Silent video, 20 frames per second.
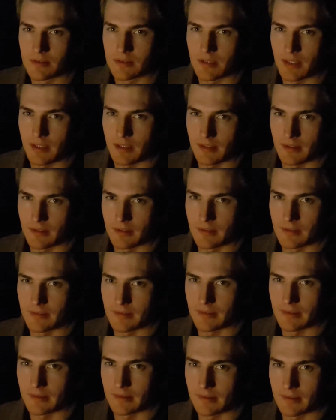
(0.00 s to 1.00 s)
take third
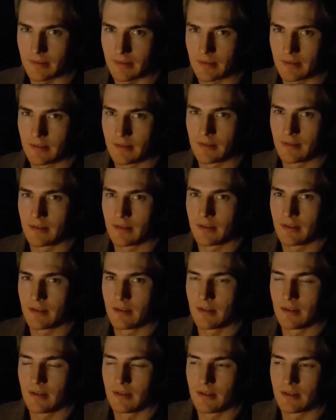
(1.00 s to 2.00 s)
dan.
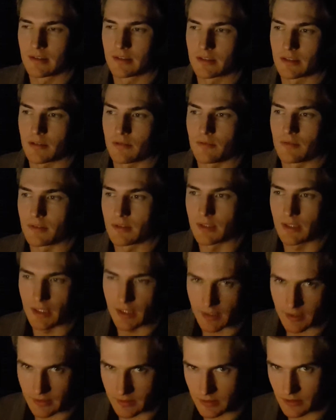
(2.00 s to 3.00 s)
So
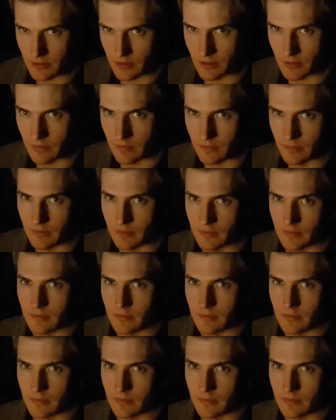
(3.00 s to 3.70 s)
next June,